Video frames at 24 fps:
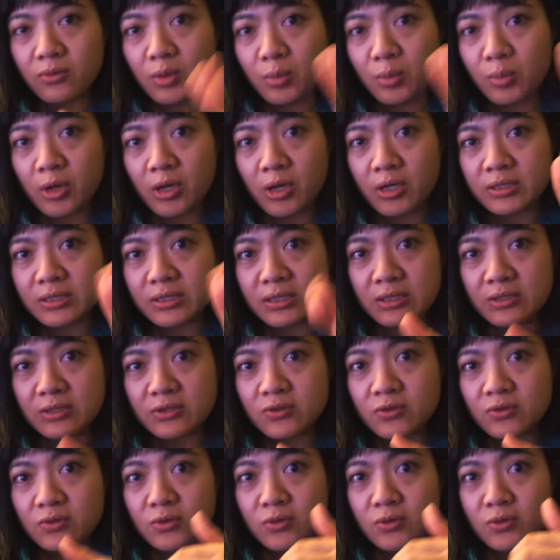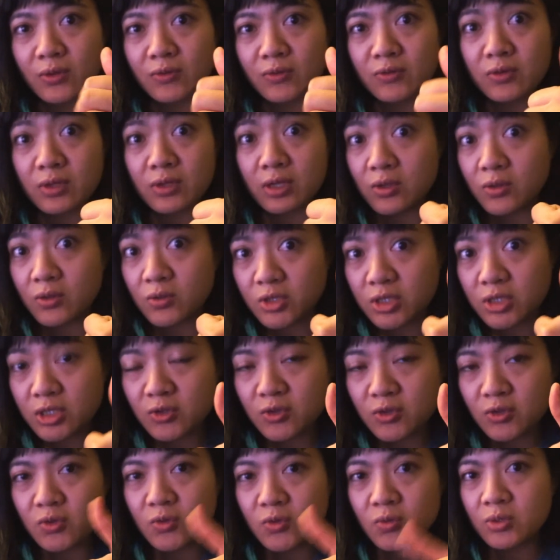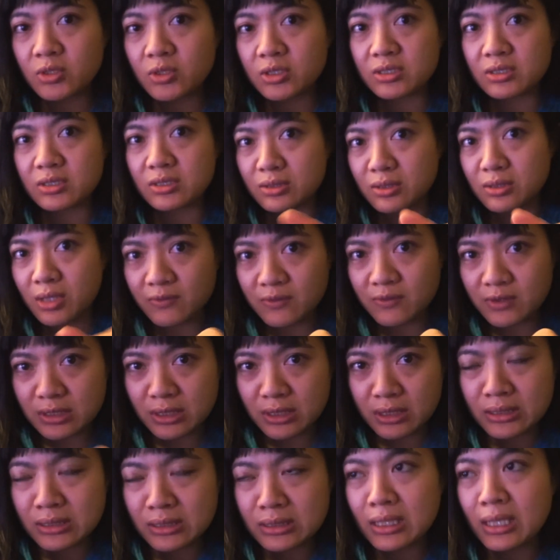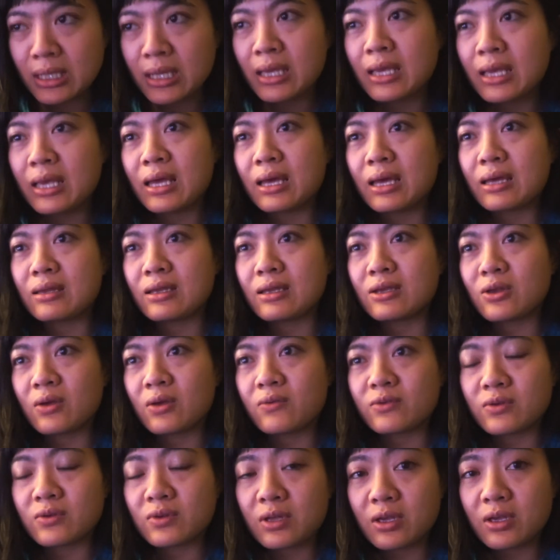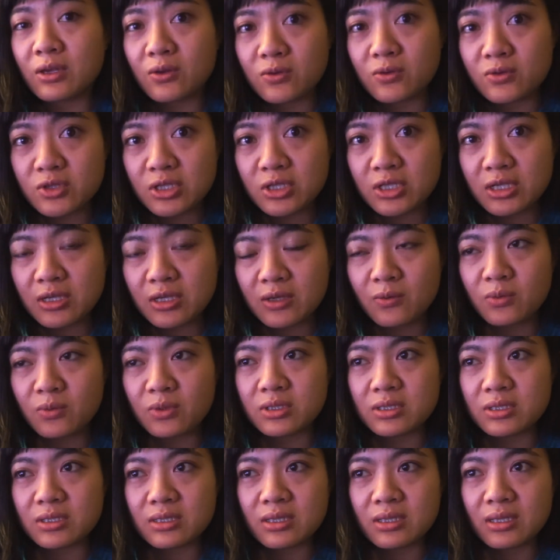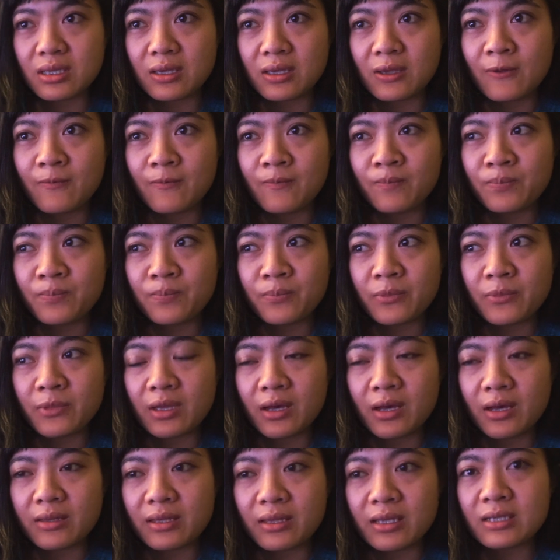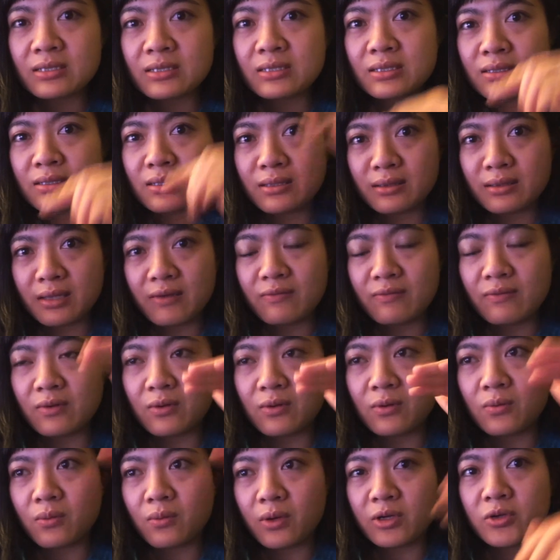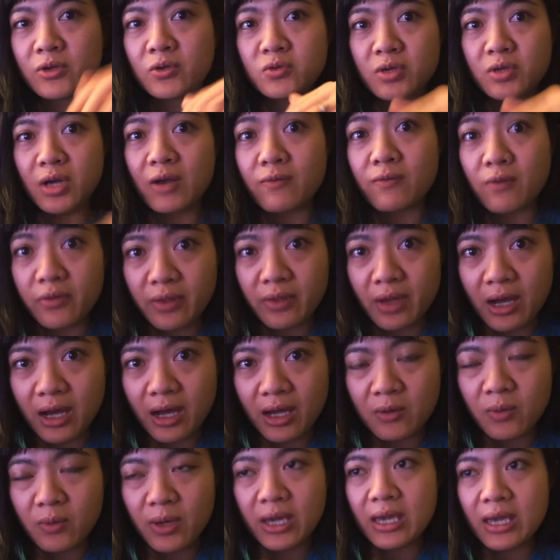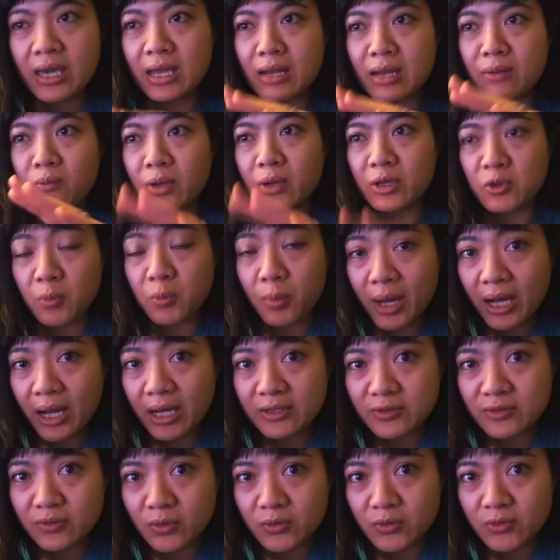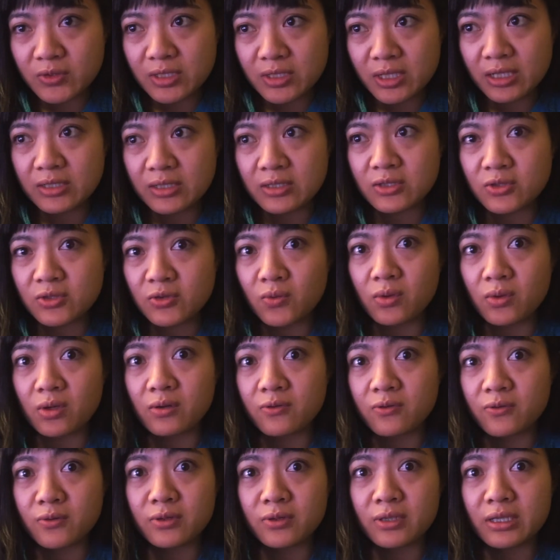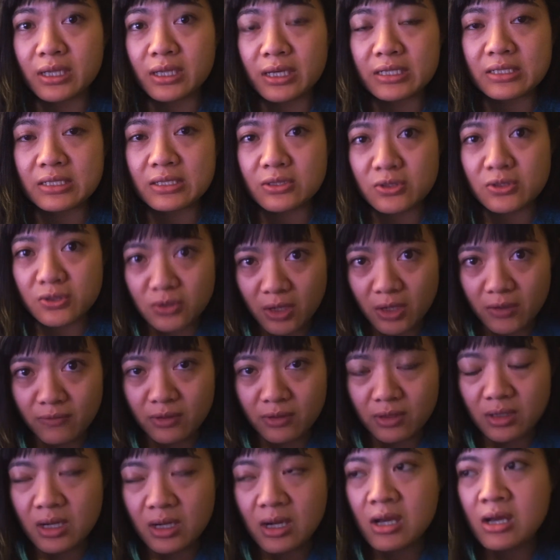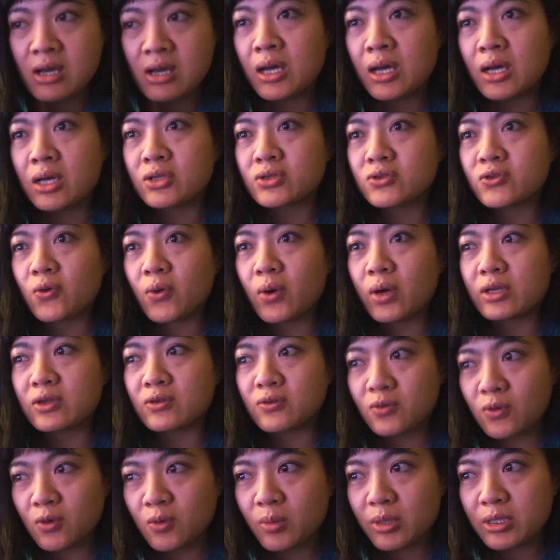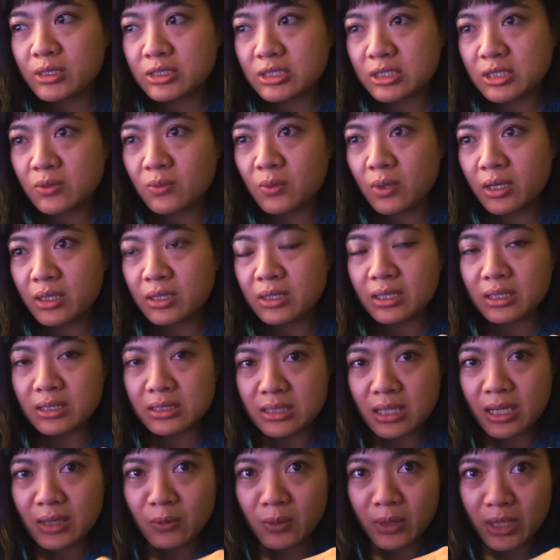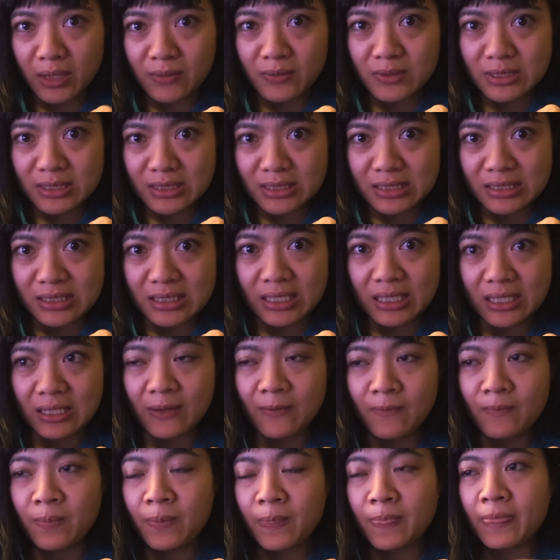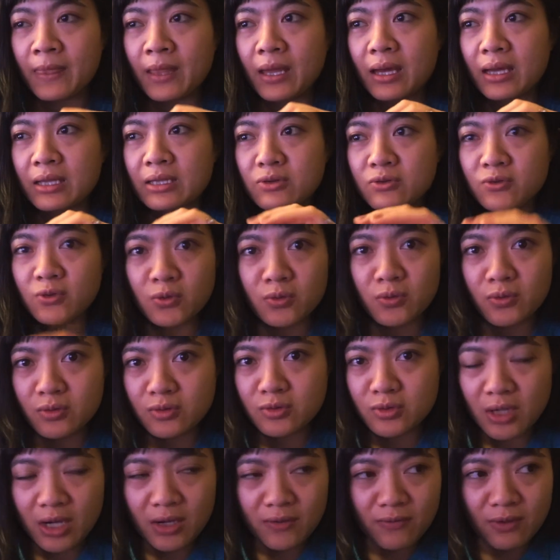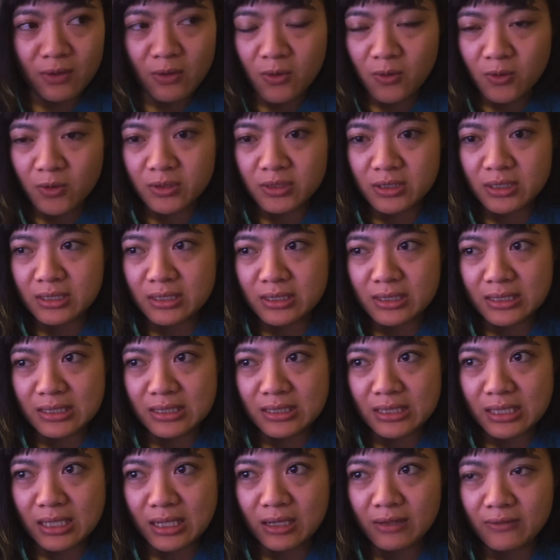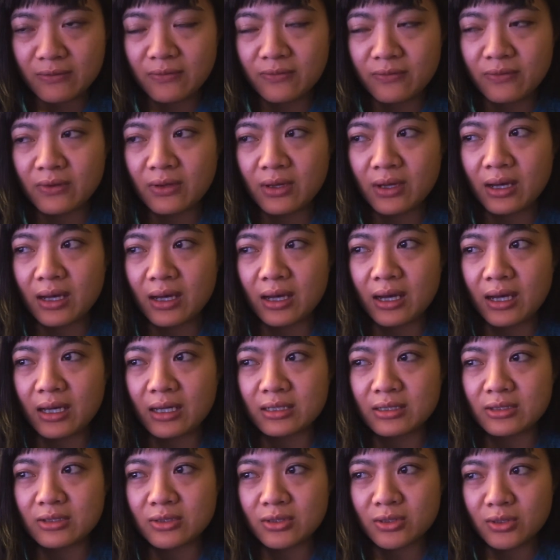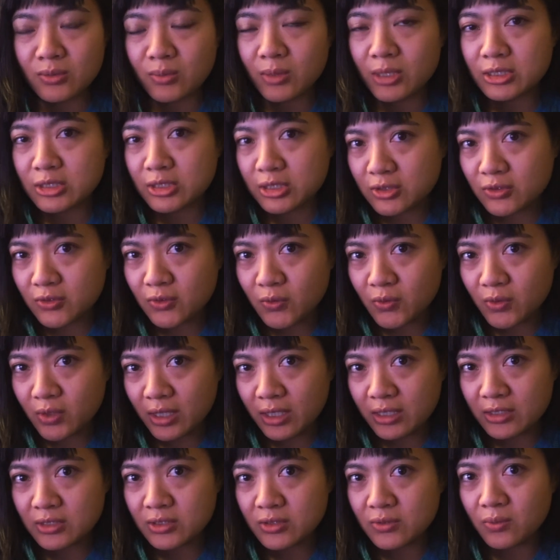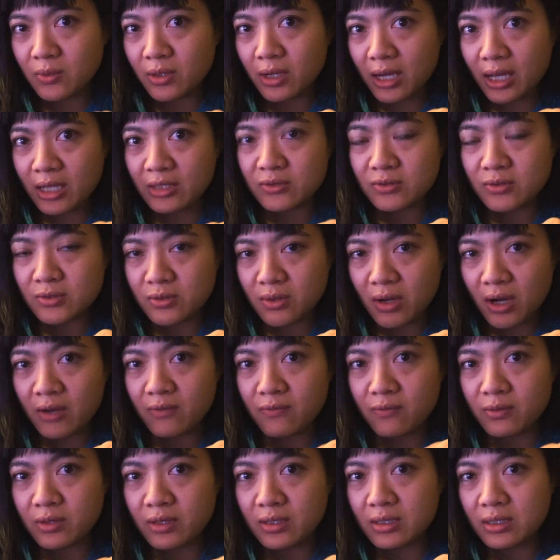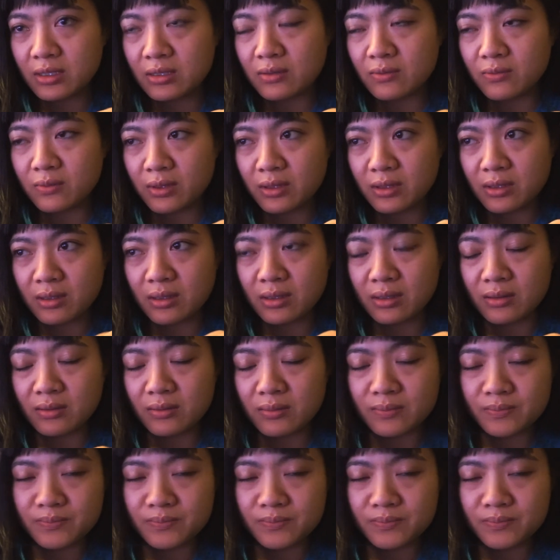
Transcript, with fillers: the process so you have to take your G2 which is the driver's test and then you have to take your G which is the uh, next level where you drive on the highway and when you pass those tests you are a fully licensed driver so I took my G1 in, uh, when I was 16 I took the driving courses and stuff I took my G2 test where I had to drive with a with a